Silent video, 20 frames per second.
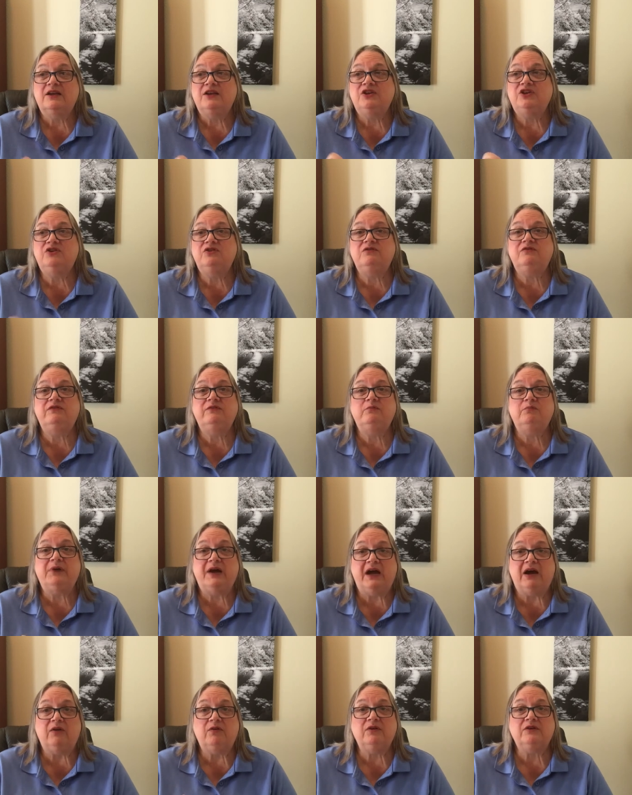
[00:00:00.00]
you've
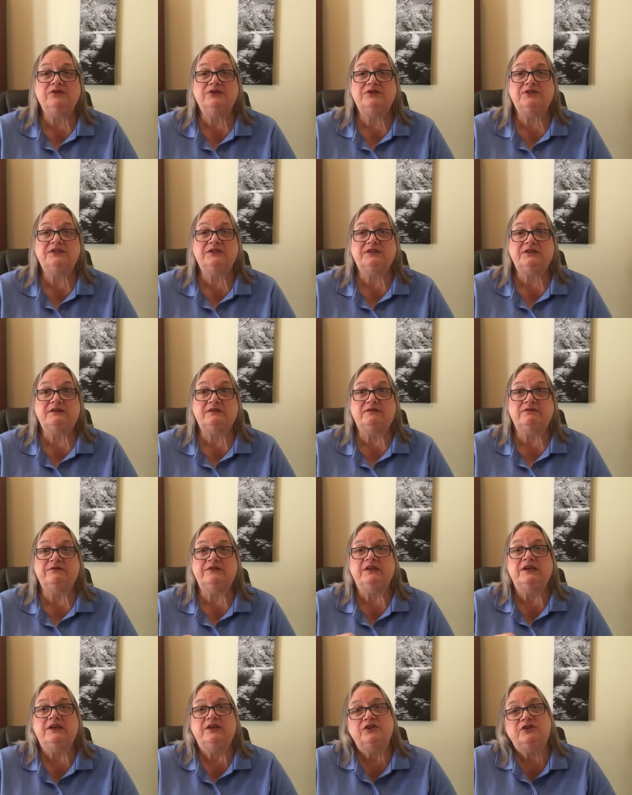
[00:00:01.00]
empowered
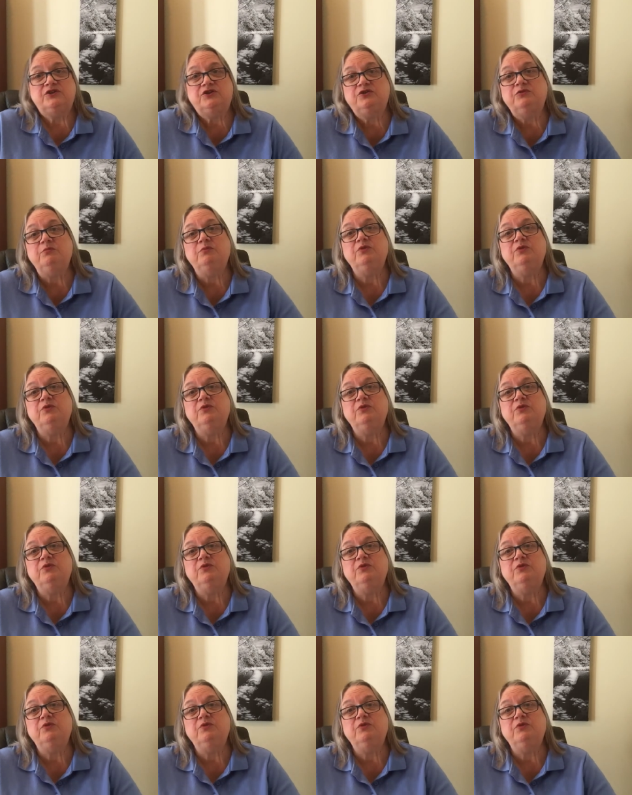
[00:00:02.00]
yourself to